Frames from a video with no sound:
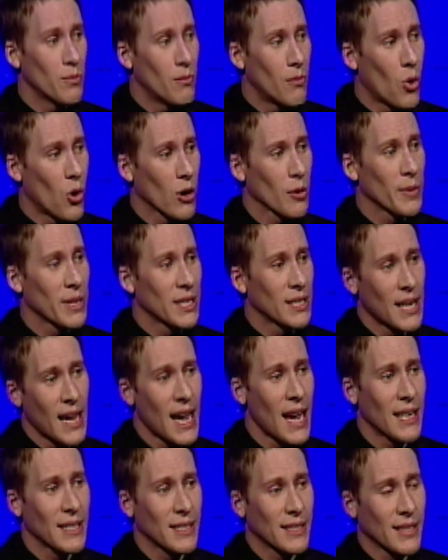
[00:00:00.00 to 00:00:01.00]
Mormon
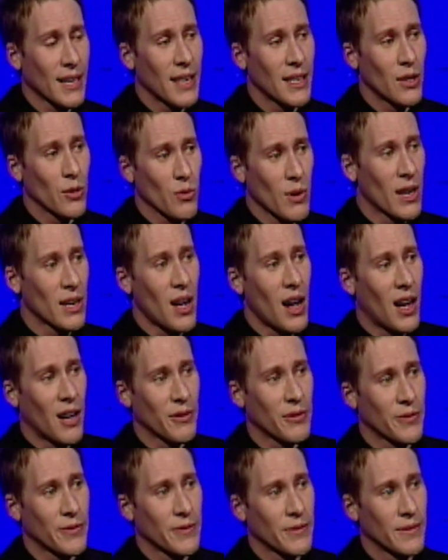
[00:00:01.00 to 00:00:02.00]
dad decided to run
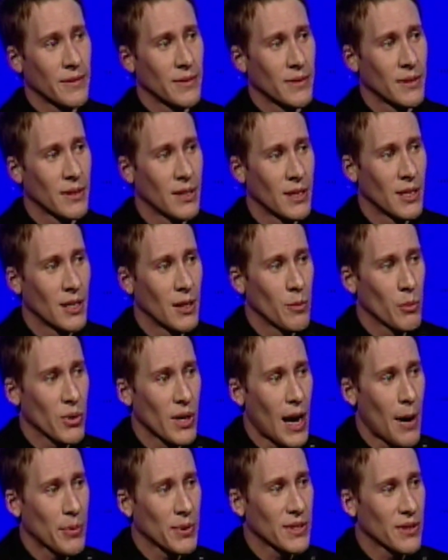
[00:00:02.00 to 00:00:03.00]
off,
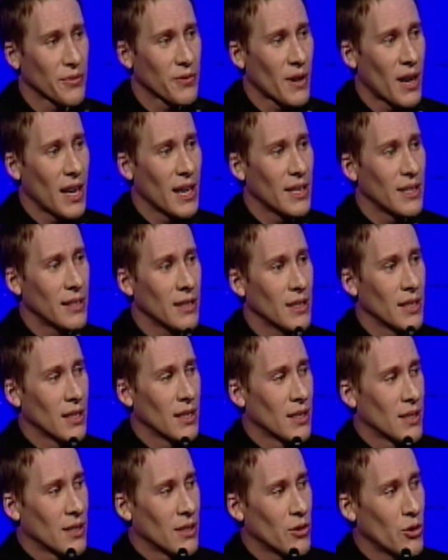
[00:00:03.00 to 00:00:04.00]
perhaps to find
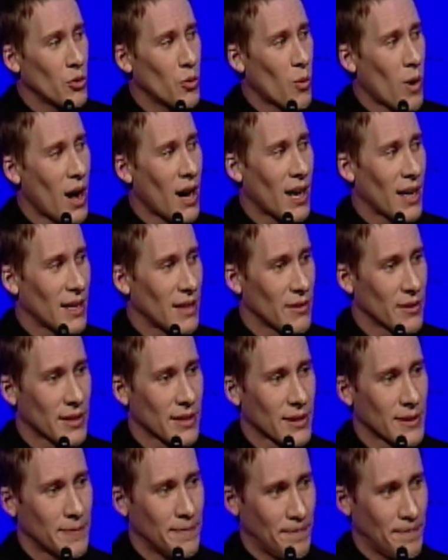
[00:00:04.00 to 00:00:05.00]
new wives,